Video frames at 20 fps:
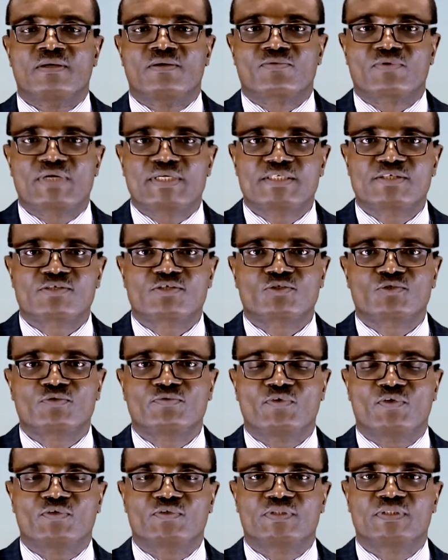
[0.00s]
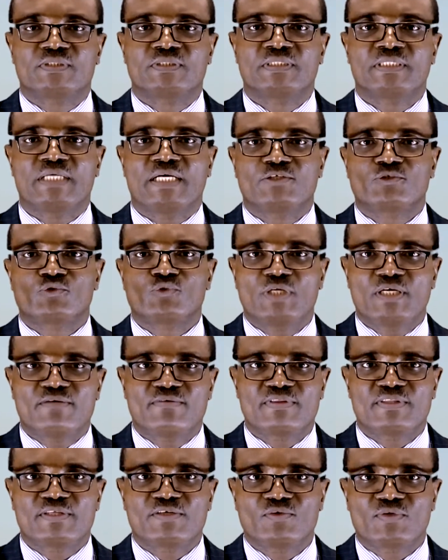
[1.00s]
Register to vote and do
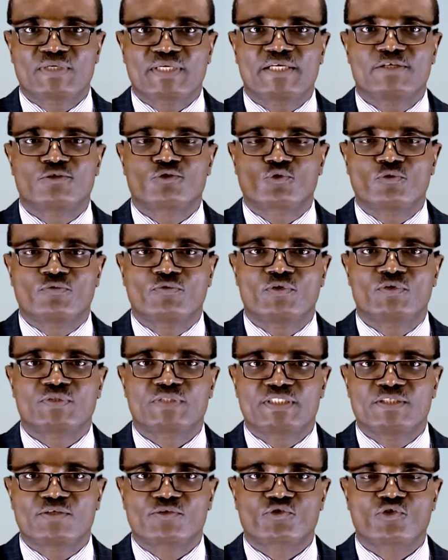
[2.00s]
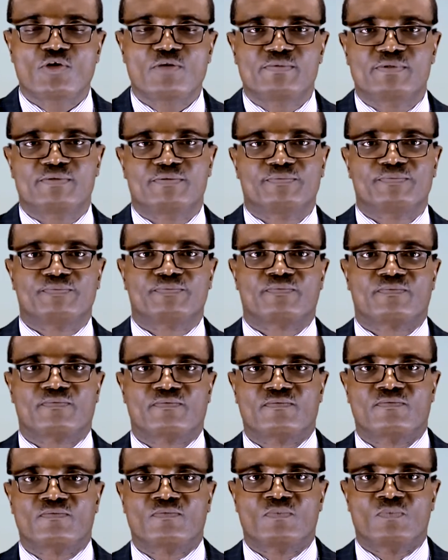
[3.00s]
everything you can to vote in October.
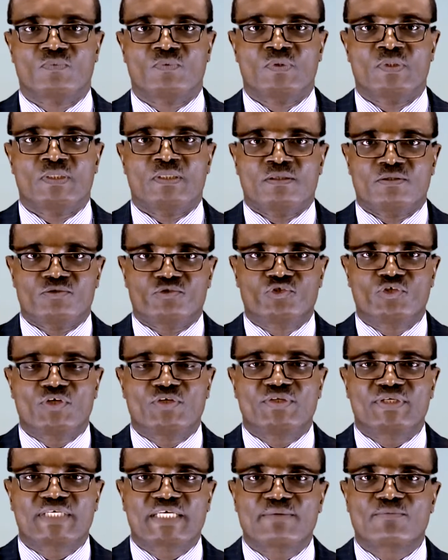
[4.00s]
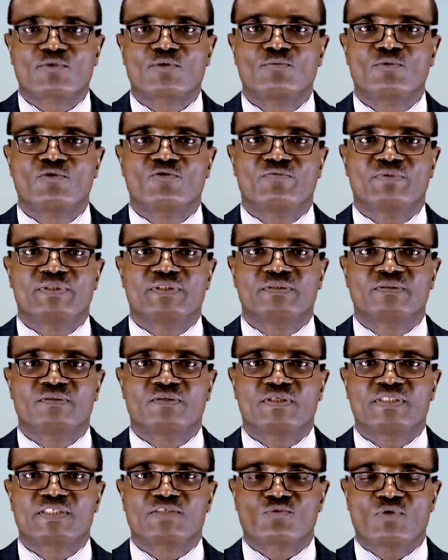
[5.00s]
Join the Cameroon movement
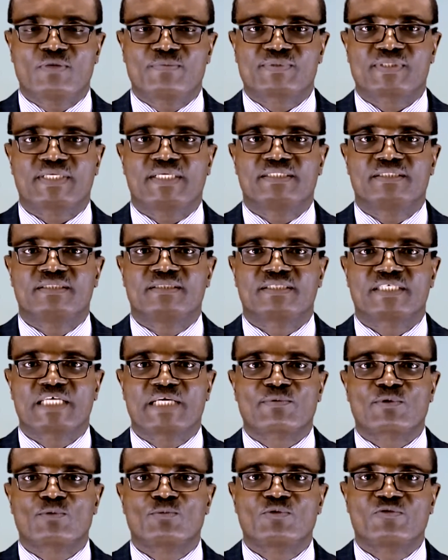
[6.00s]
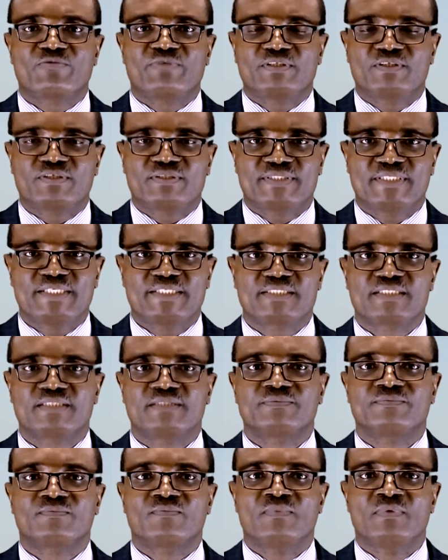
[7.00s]
on its website, cameroonmovement.net,
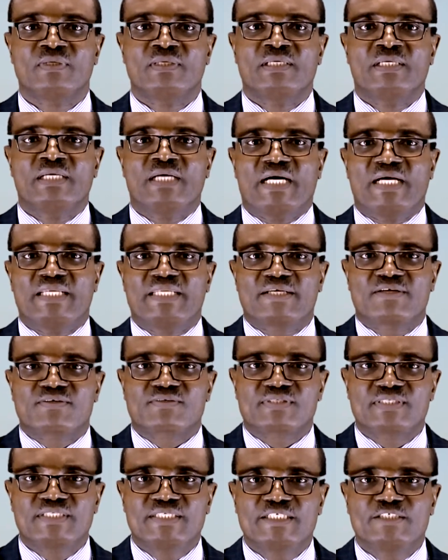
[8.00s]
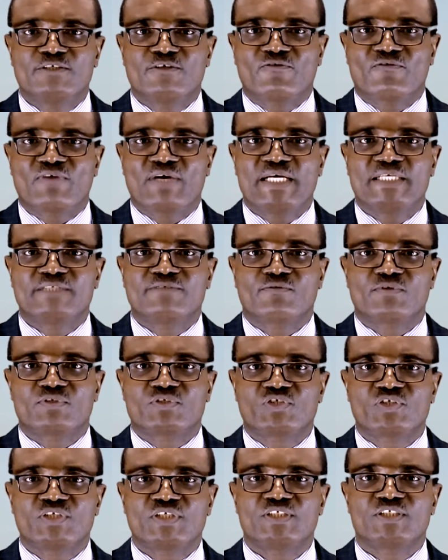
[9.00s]
and let us lead the fight for
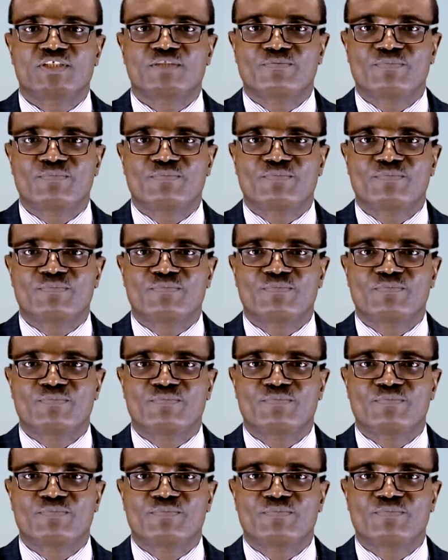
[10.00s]
change